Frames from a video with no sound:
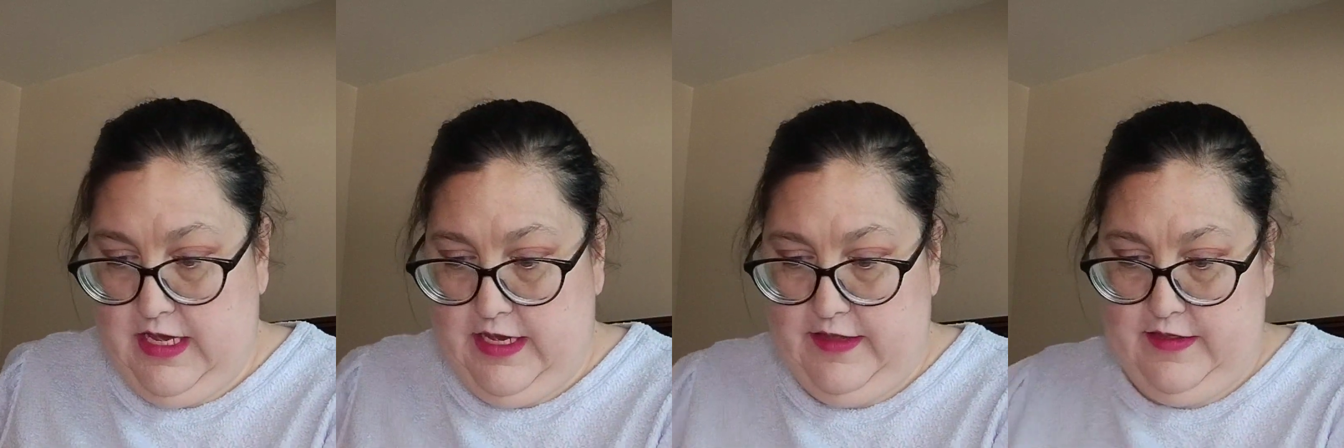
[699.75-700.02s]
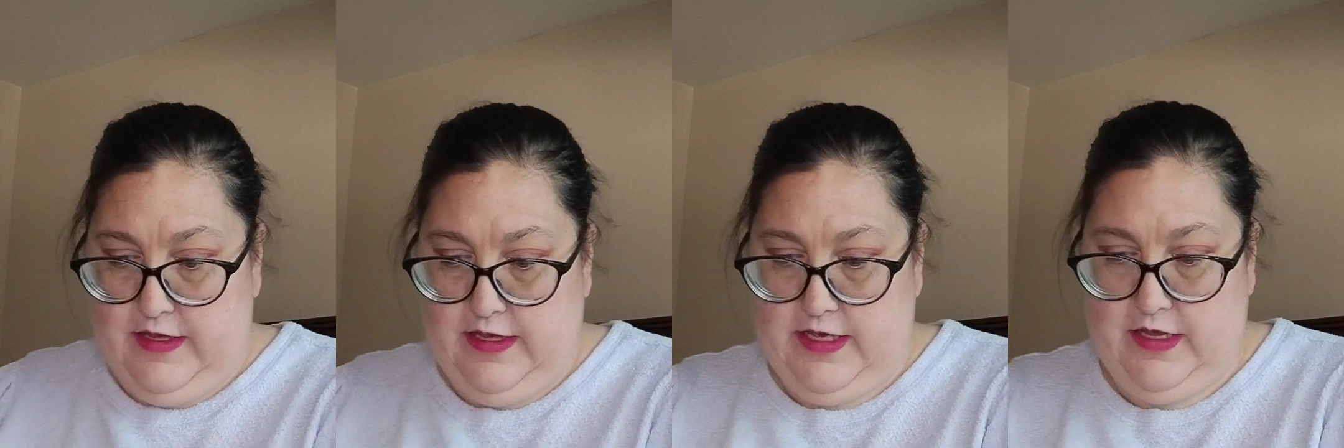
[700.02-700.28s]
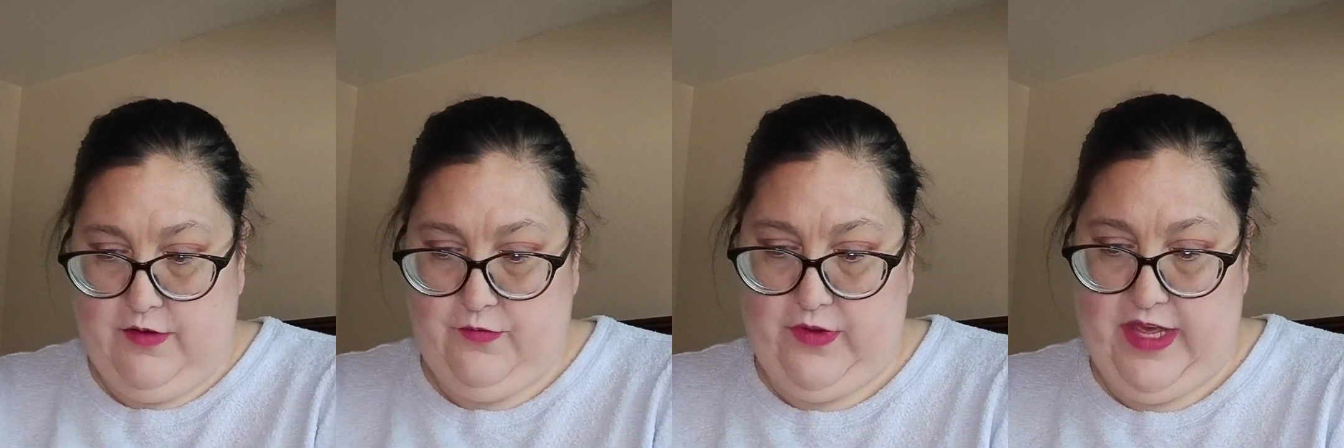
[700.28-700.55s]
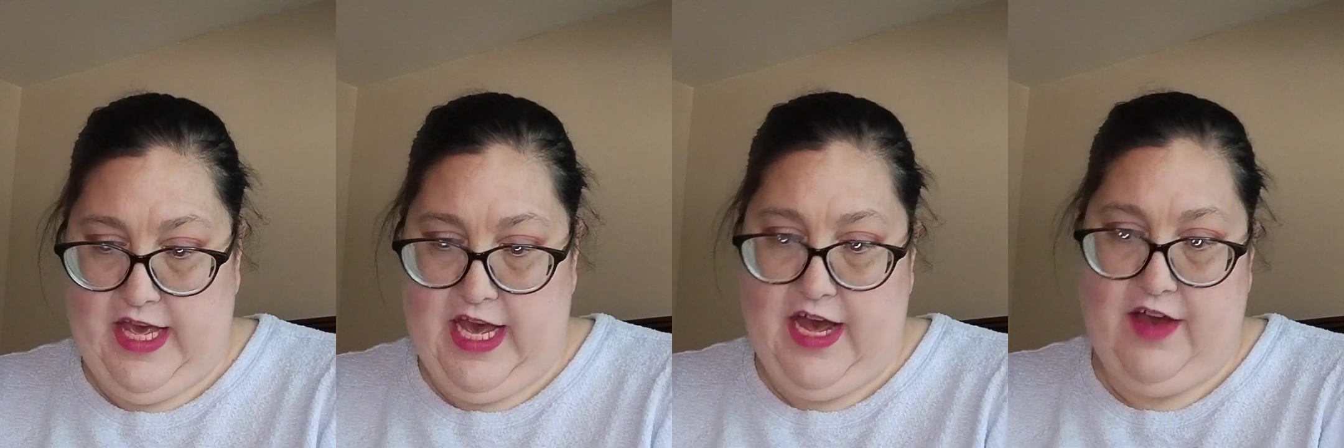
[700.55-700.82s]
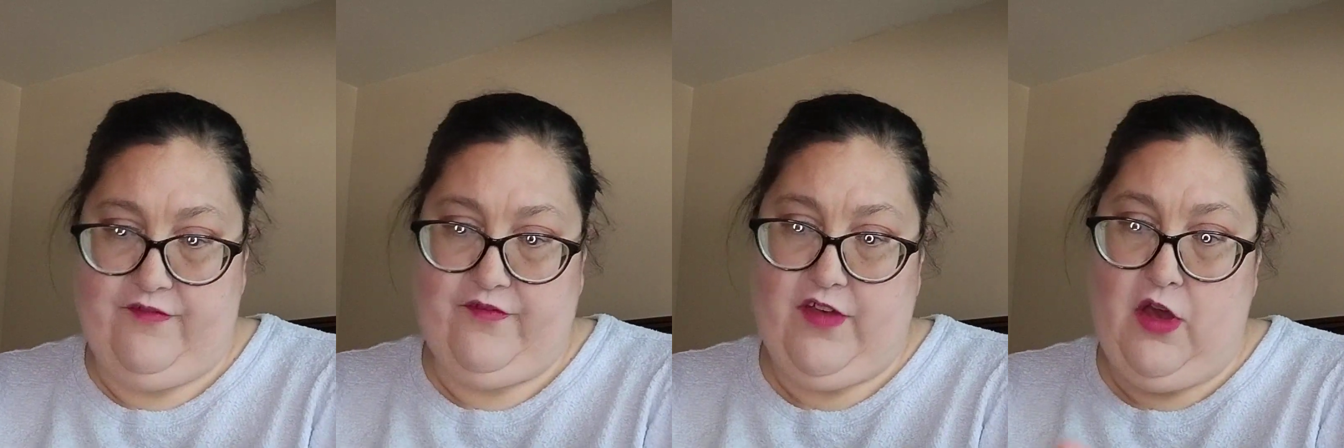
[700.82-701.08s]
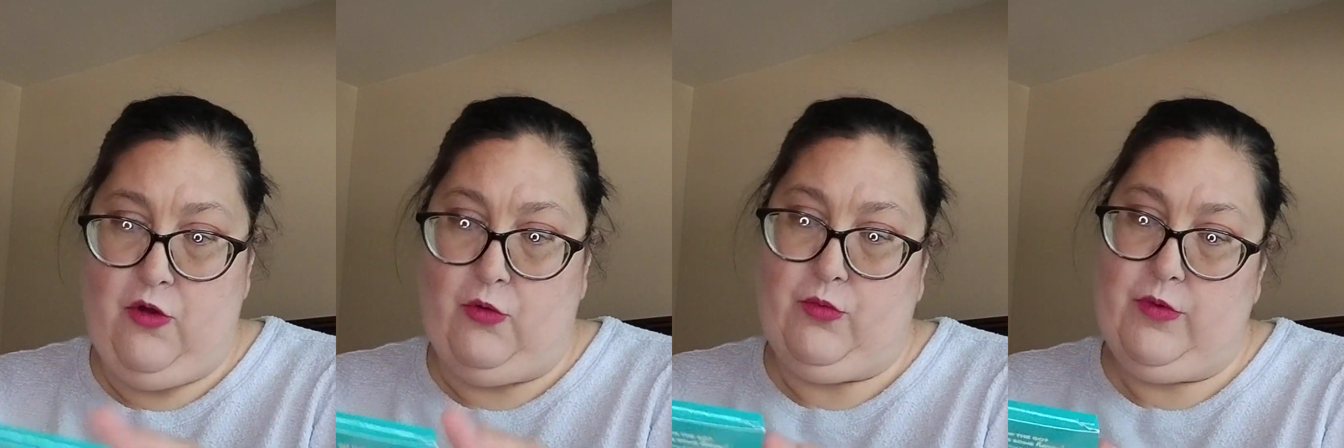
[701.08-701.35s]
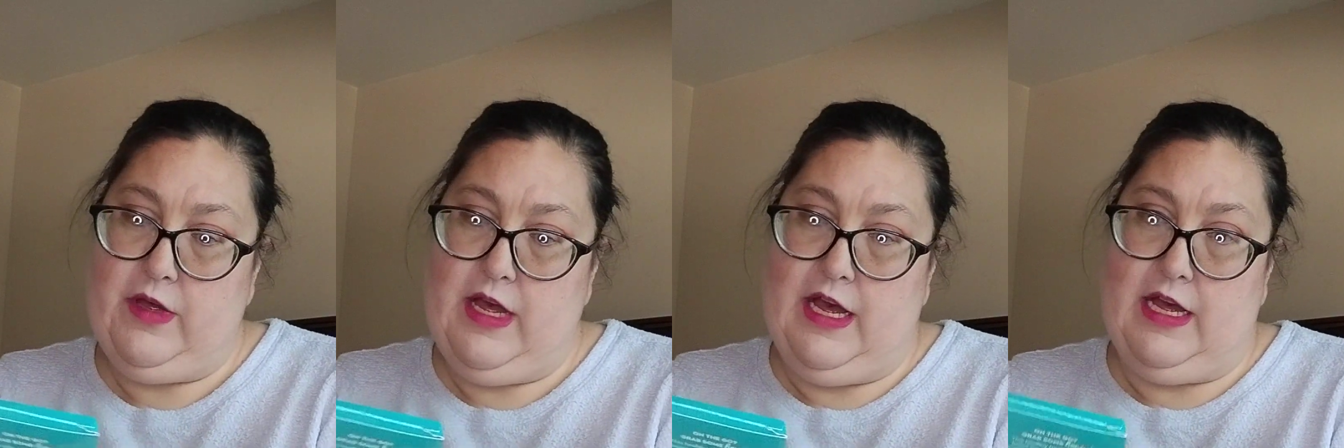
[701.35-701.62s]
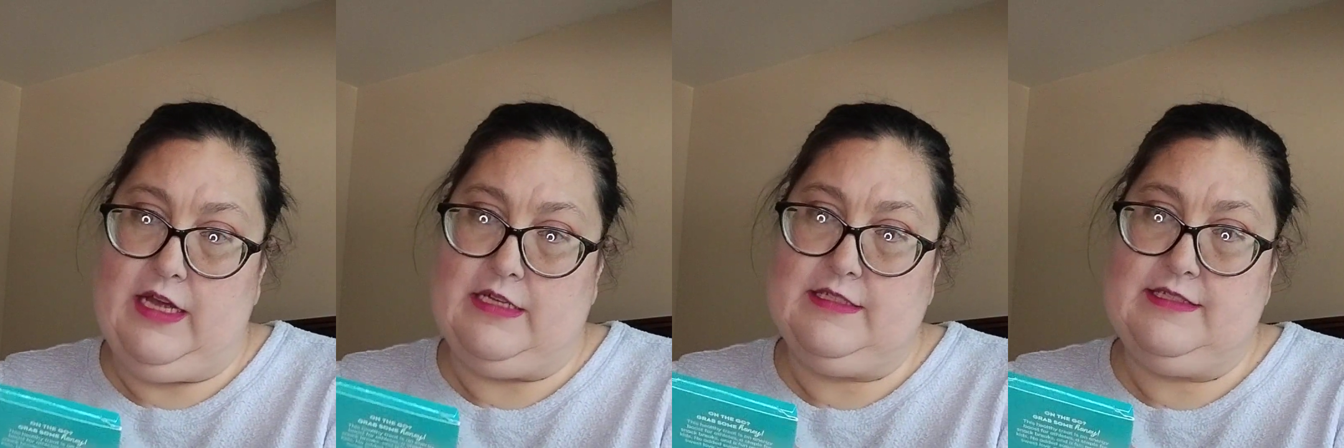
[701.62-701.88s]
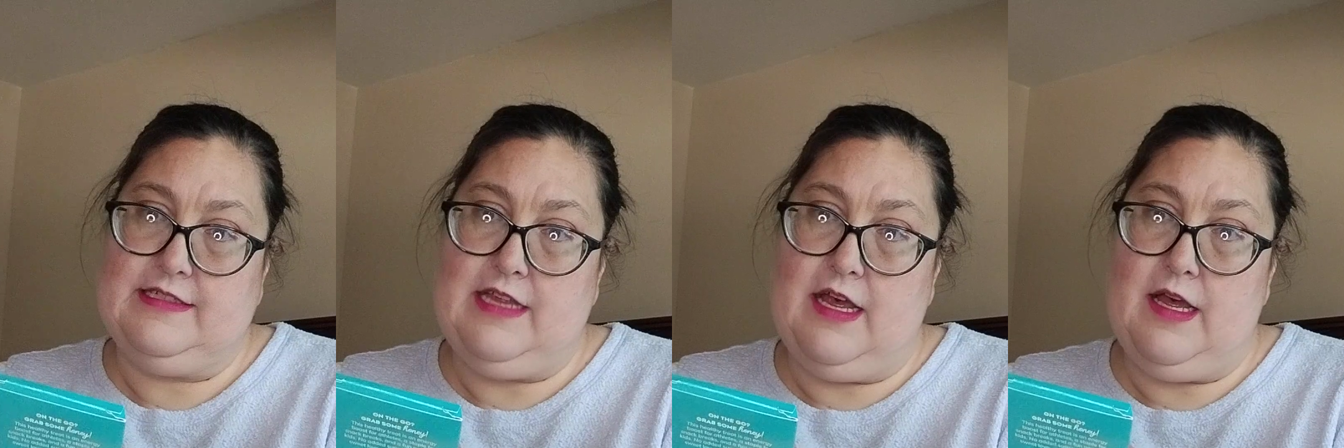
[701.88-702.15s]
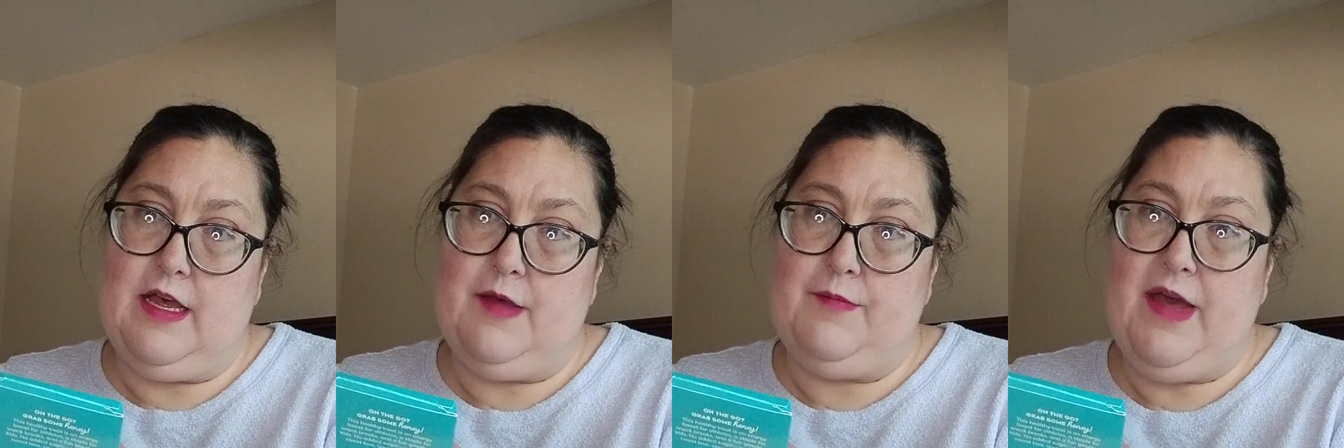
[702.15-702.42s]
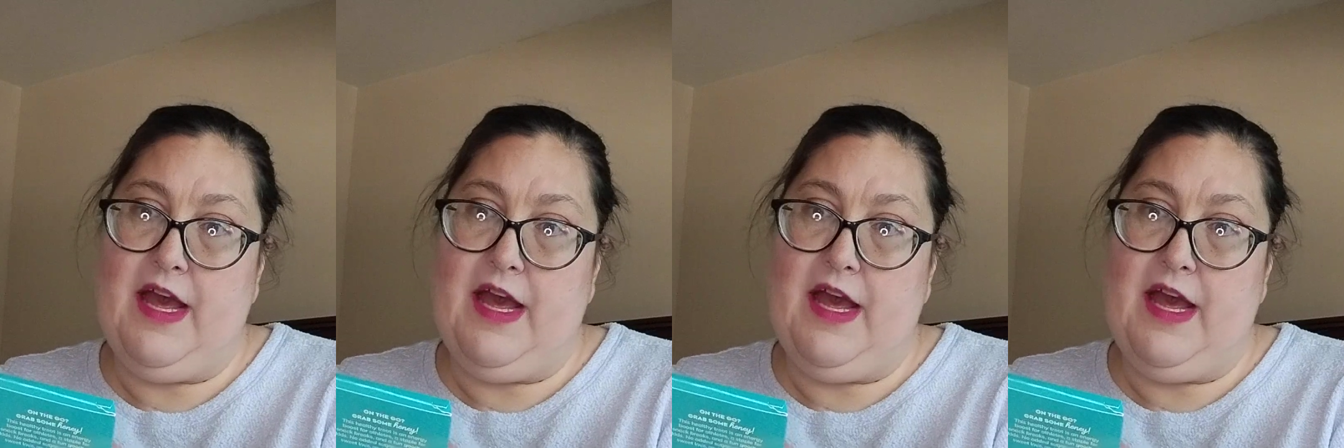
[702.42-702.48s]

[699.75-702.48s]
And then we have, some